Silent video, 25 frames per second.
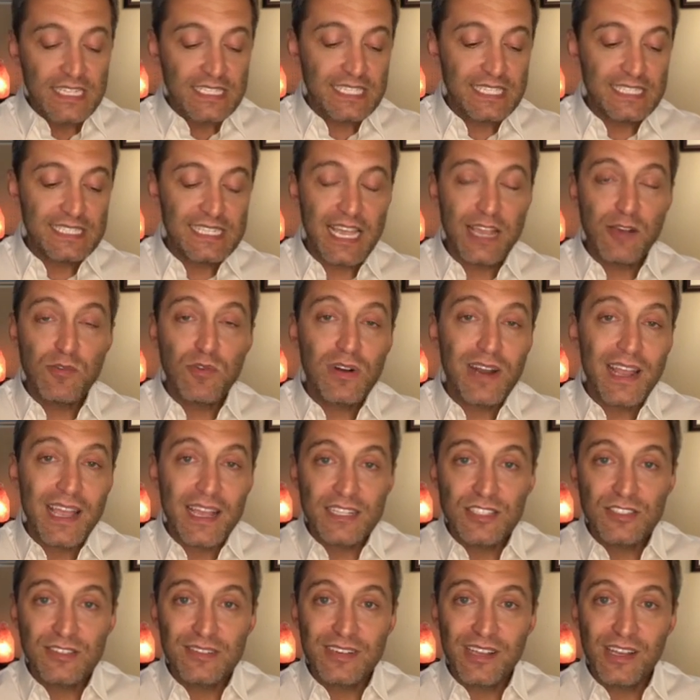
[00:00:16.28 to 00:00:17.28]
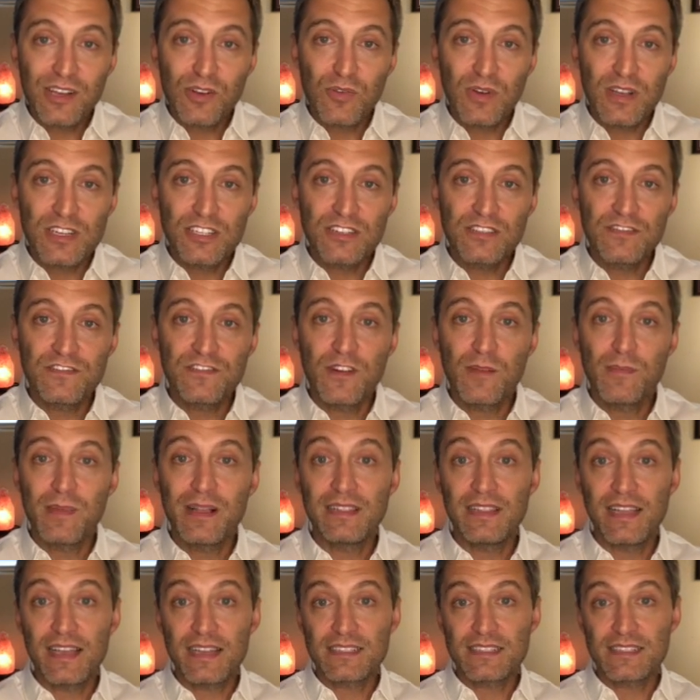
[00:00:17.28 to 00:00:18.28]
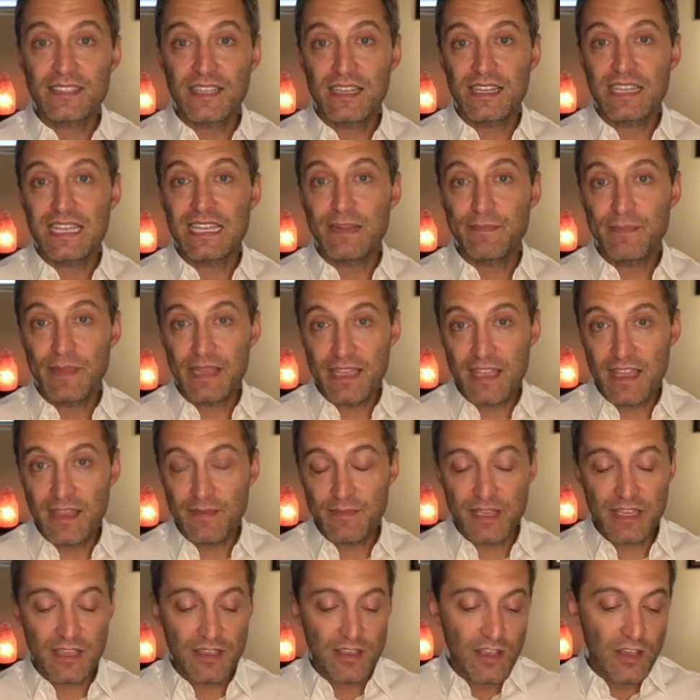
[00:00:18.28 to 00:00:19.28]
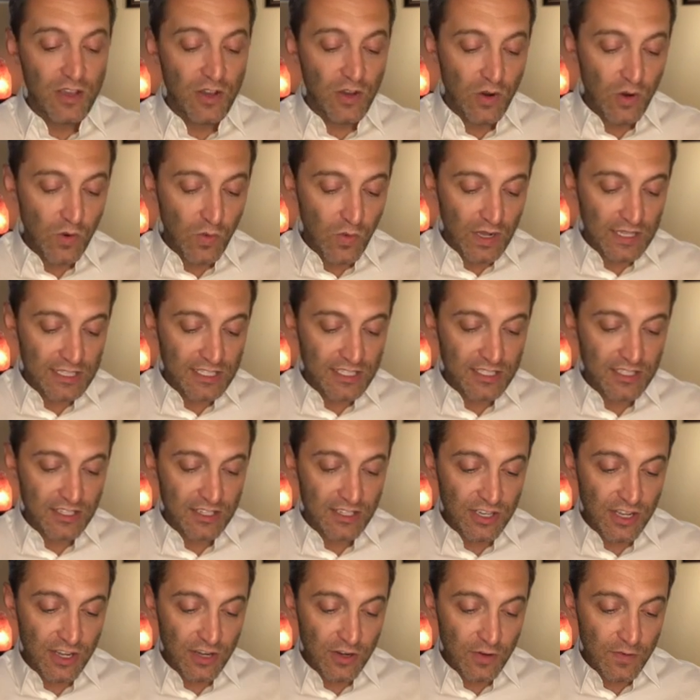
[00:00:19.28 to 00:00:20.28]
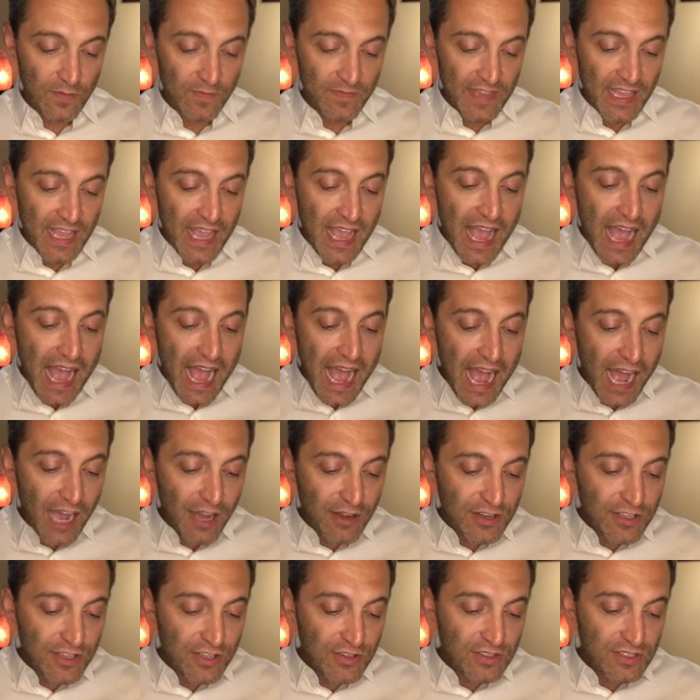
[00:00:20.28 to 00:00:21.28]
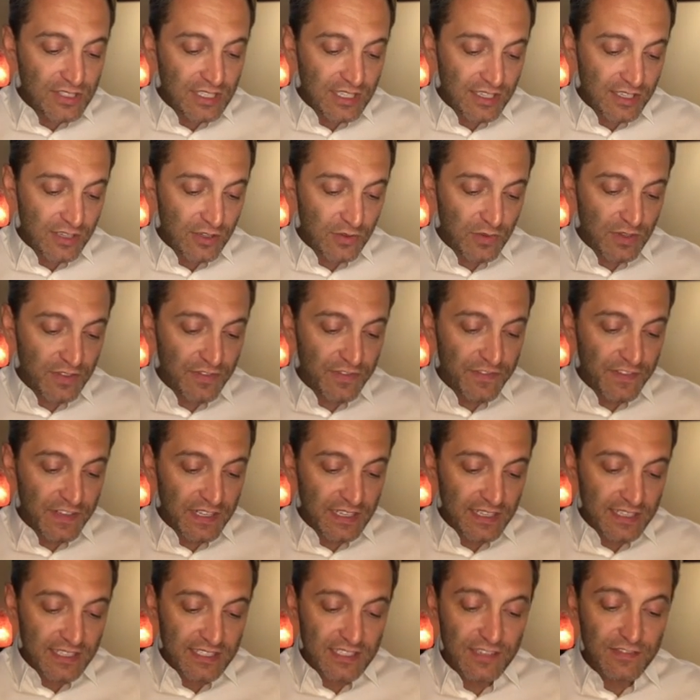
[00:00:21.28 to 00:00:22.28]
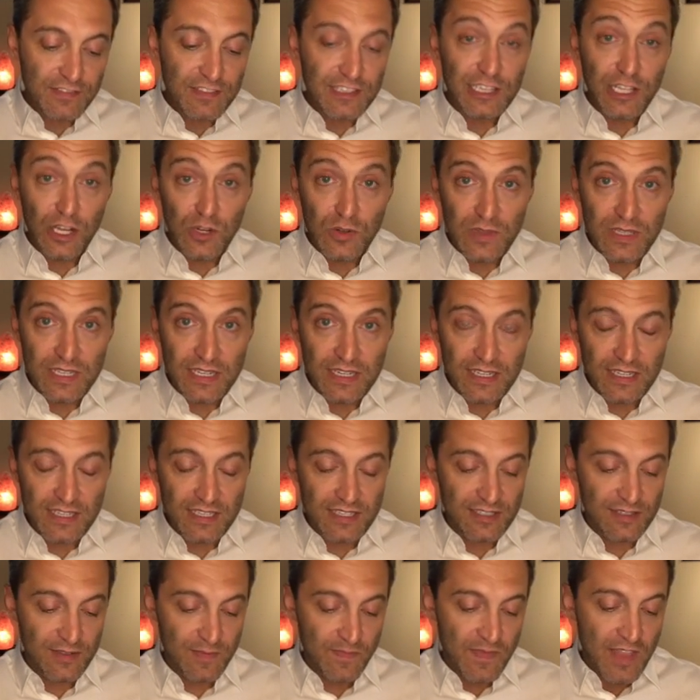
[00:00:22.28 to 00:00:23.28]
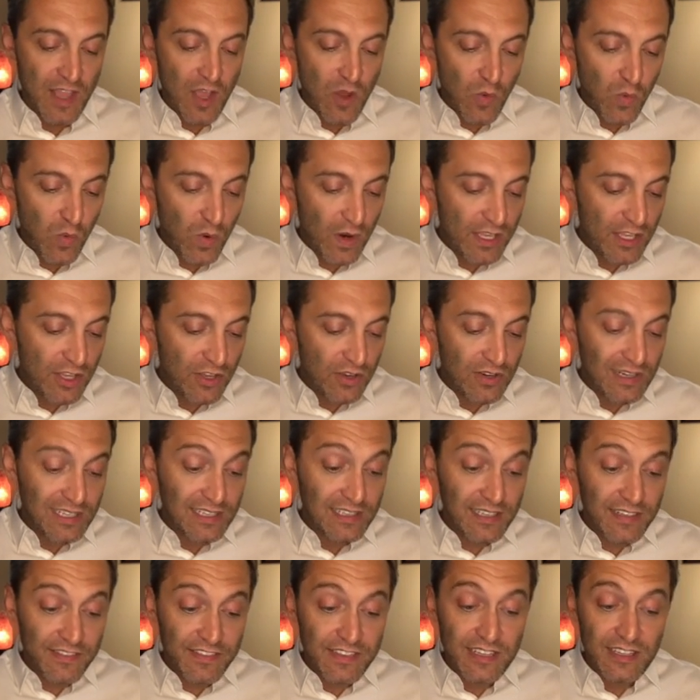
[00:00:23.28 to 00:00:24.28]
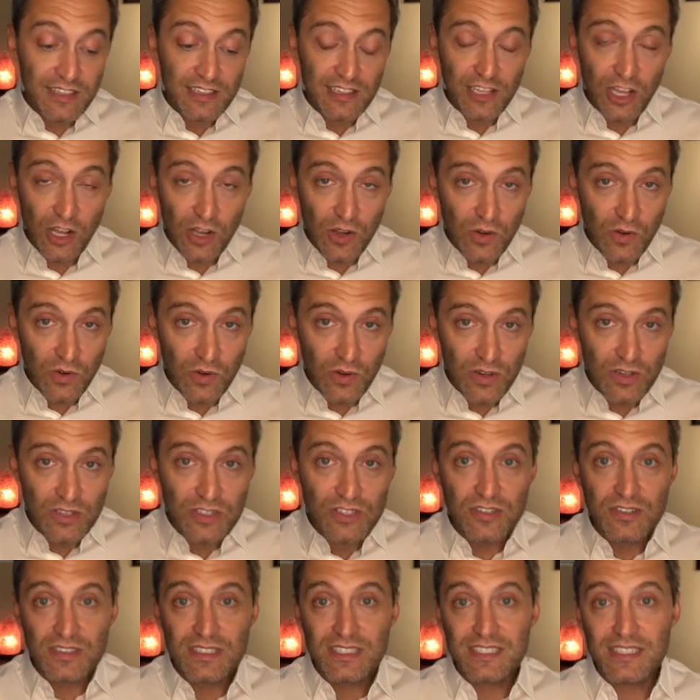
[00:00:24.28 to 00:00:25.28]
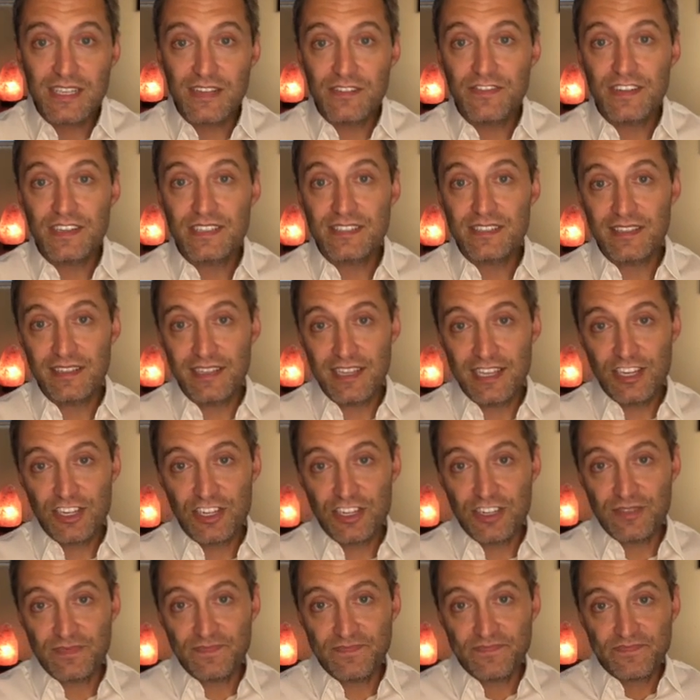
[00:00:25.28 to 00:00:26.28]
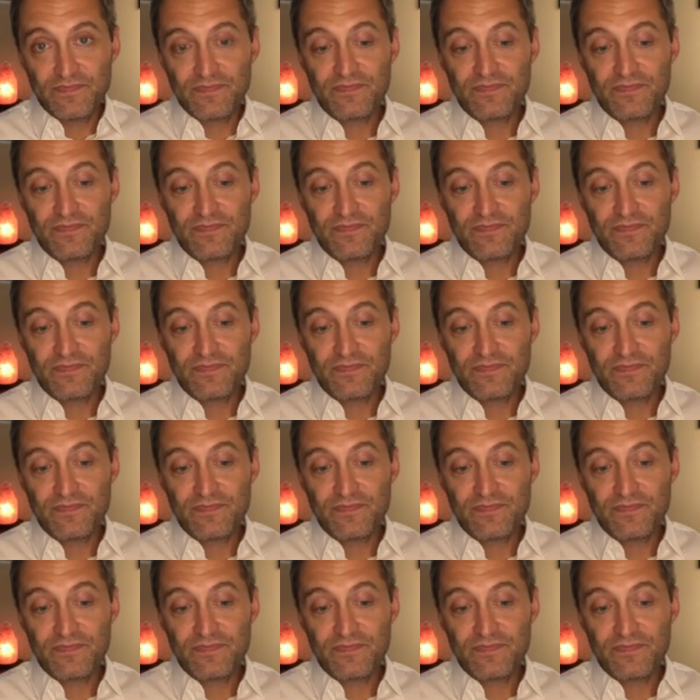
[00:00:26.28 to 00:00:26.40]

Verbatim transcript: Today we're answering a question from Alexa in Miami, who wants to know, how do you deal with feelings of loneliness when you're living alone during self-isolation?